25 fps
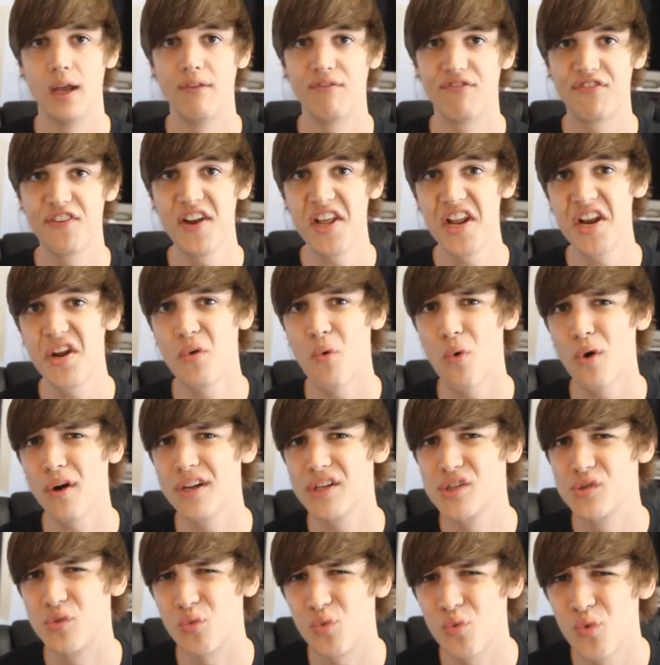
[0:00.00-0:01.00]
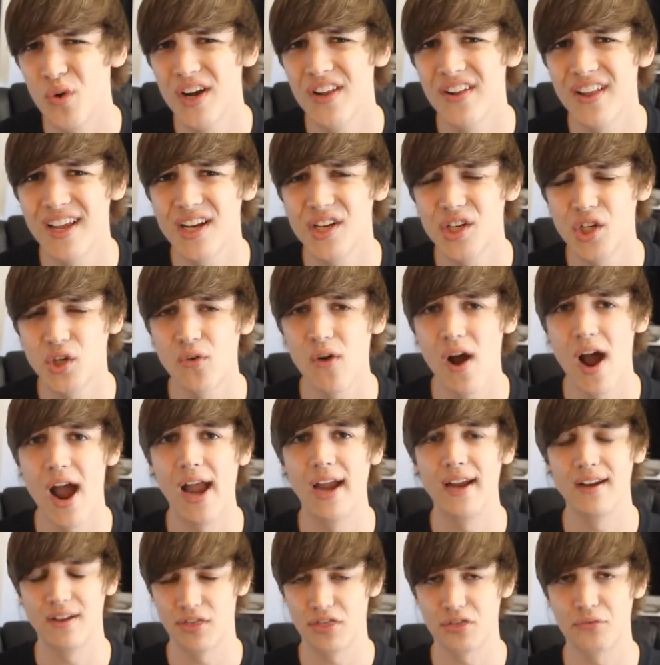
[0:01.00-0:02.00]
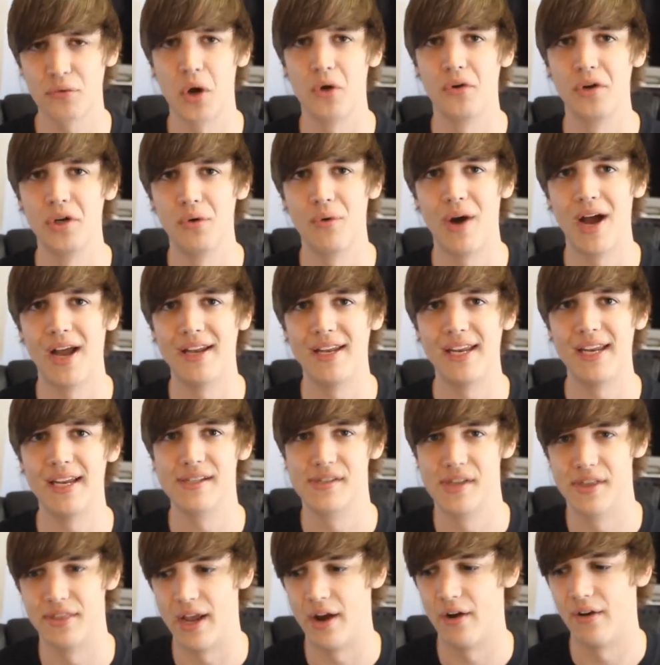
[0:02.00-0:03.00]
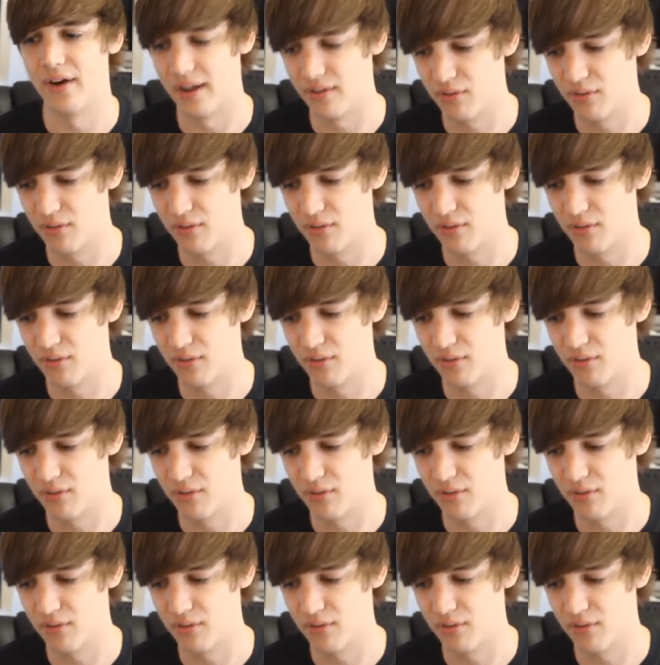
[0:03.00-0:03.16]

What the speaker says: Infinity Ward is really trying to throw new ideas in there,